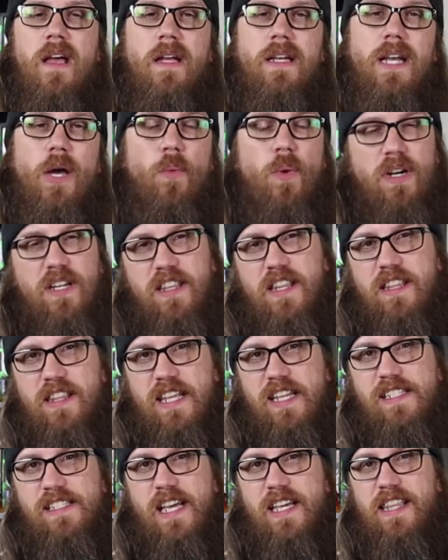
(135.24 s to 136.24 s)
Now, one of the
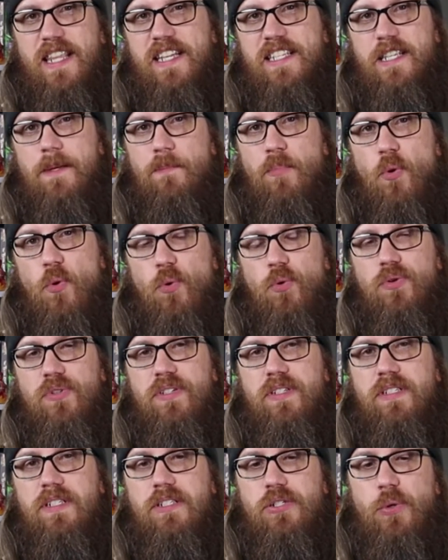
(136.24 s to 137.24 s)
things I think is
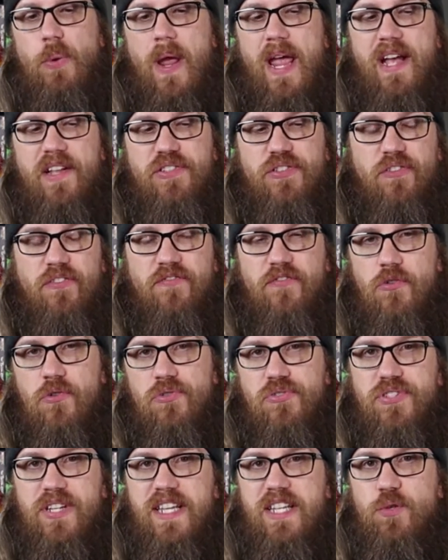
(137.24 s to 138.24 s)
important to answer
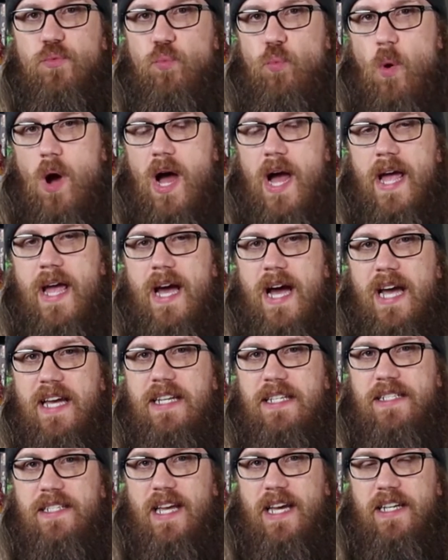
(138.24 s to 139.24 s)
first is why I
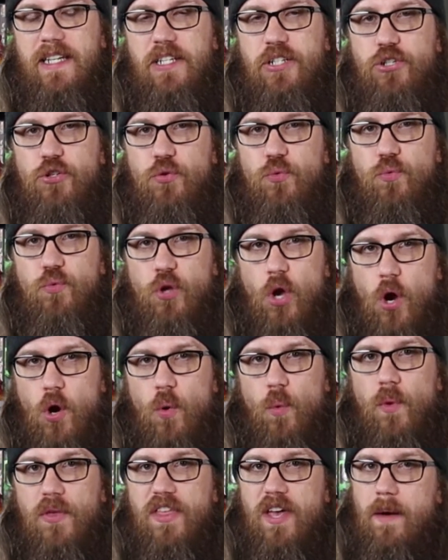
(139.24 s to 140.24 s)
decided to go
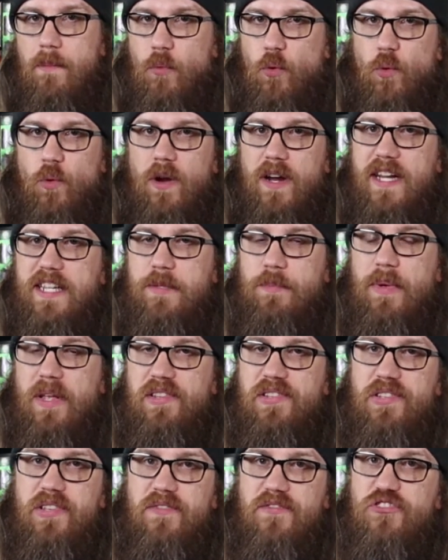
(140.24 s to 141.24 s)
with a more
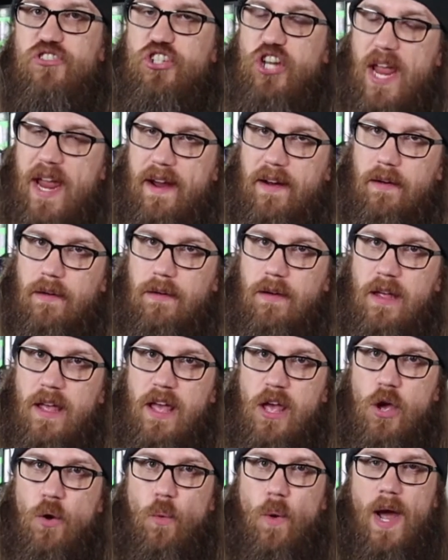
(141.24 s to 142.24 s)
expensive chair.
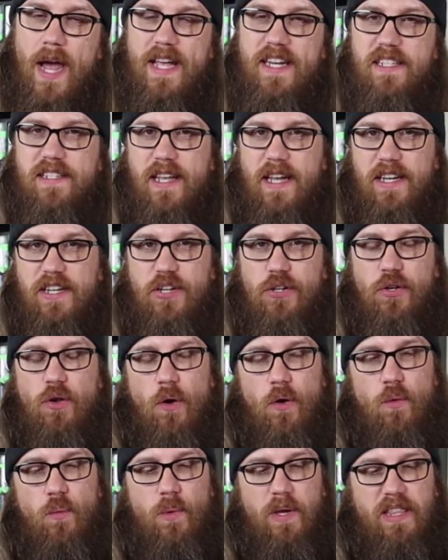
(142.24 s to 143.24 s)
Why I decided to
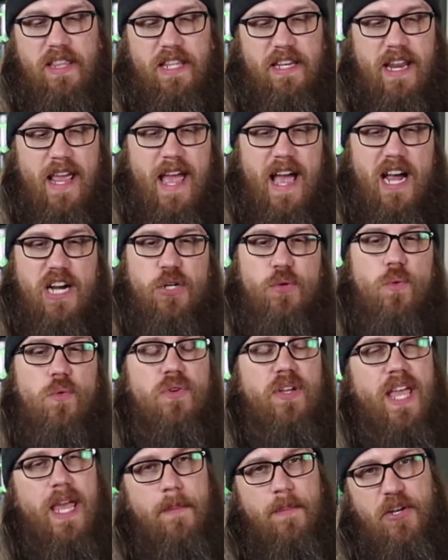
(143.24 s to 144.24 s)
go with an actual
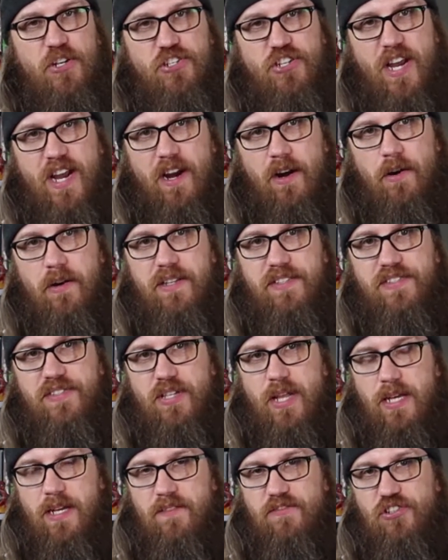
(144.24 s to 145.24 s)
gaming chair
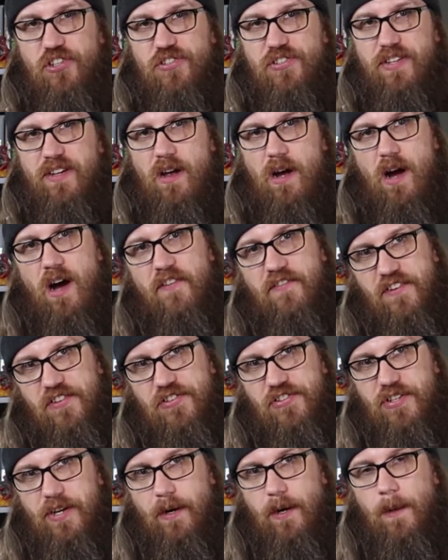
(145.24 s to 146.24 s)
instead of just an
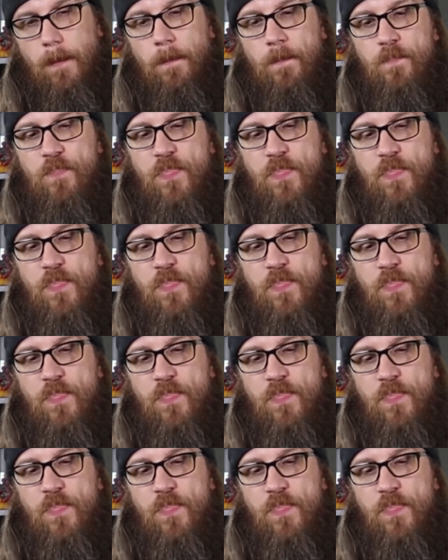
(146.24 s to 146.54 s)
office chair.